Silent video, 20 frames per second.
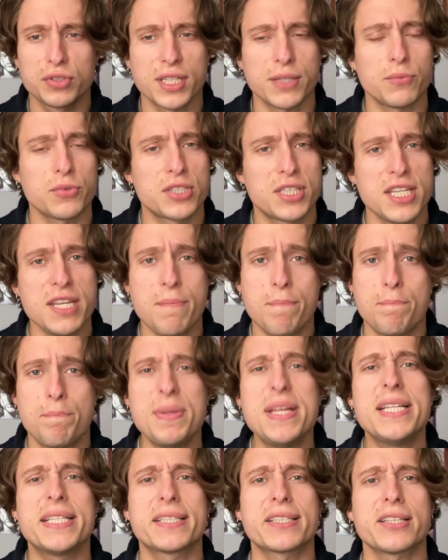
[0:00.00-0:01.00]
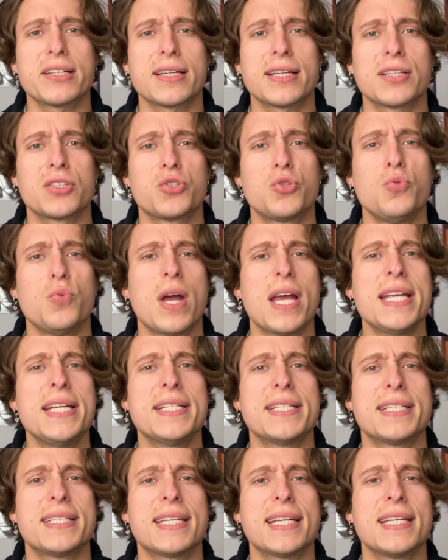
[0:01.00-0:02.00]
It was the B-side to
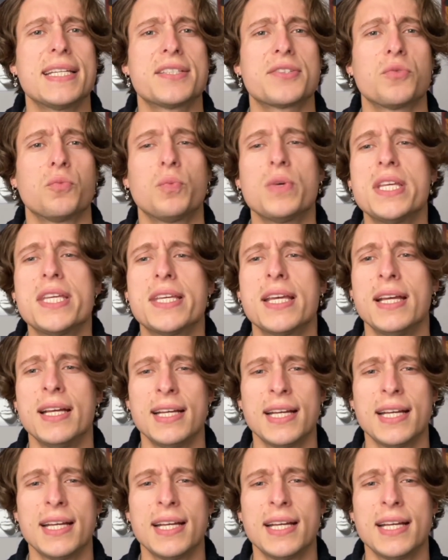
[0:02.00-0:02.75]
8 Days a Week,